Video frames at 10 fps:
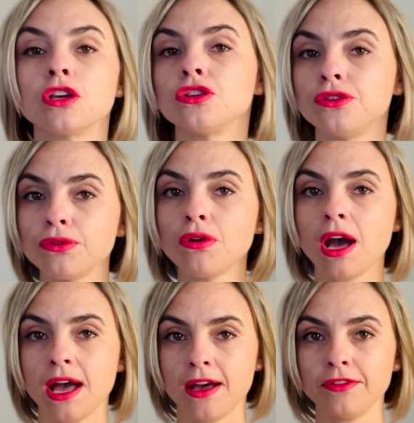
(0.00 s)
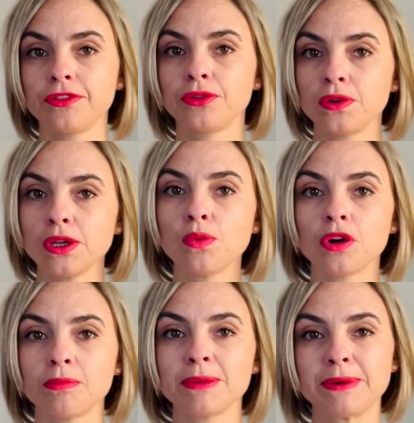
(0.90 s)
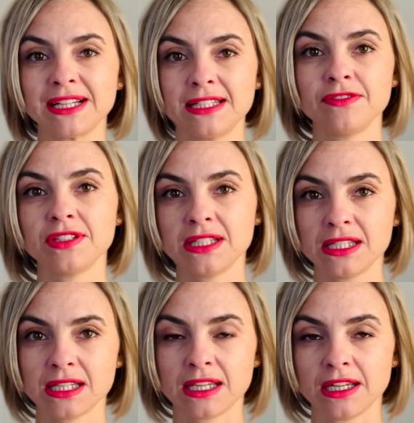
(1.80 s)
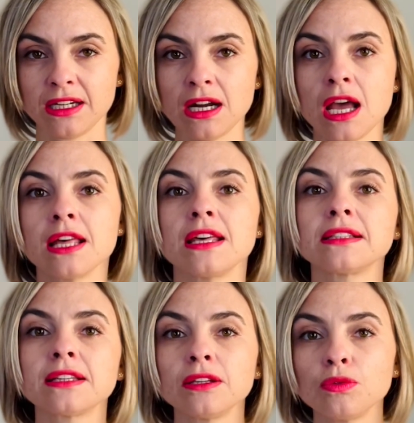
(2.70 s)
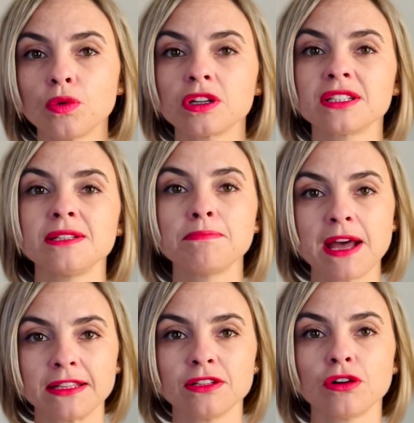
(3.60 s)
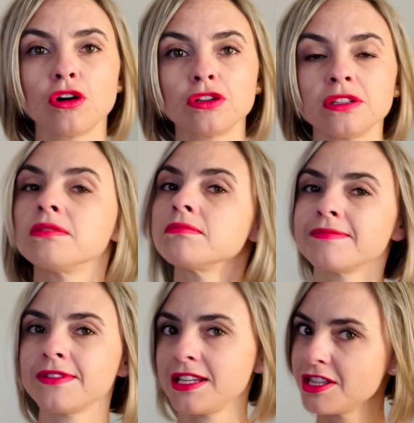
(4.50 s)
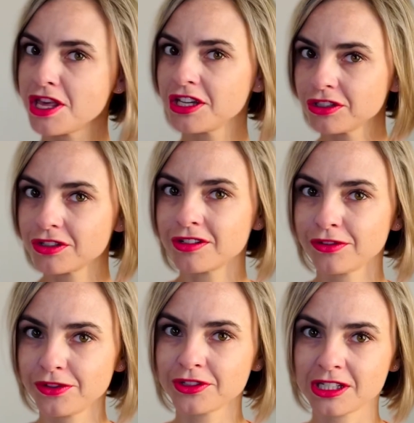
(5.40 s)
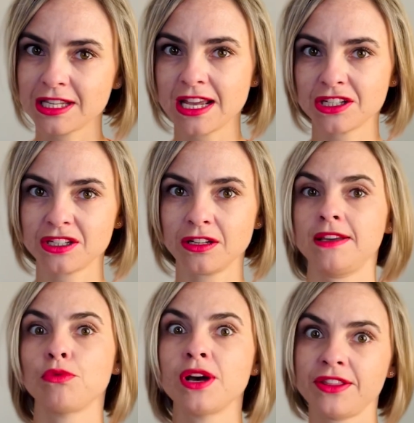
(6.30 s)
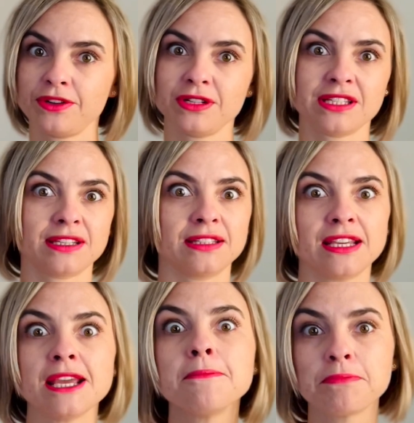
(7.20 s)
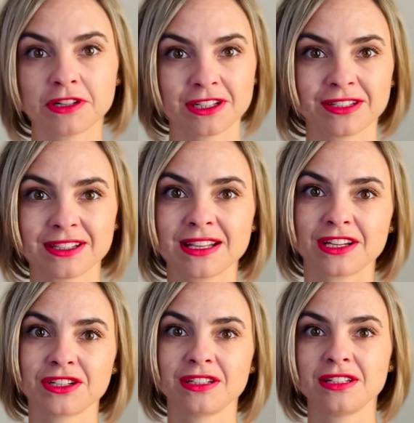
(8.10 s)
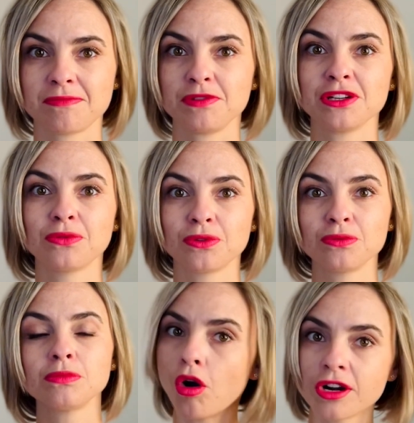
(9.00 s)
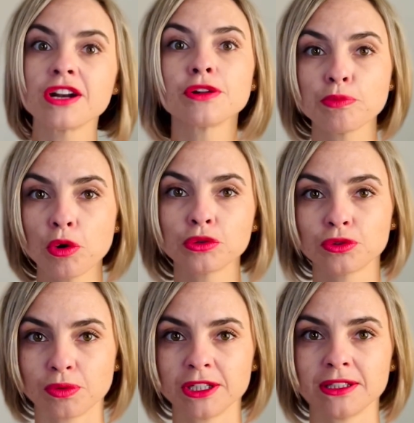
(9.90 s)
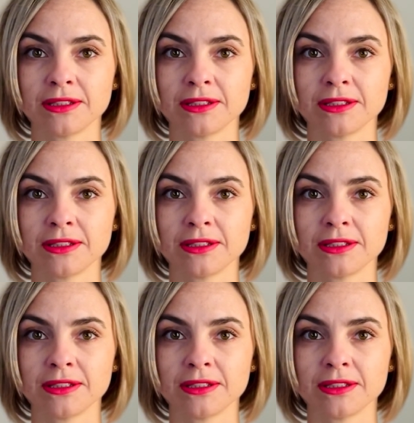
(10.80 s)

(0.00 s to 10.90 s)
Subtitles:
You have 3 warm-up activities here that can work depending on the nature of your session, whether it's an in-person session in a big room or a remote one.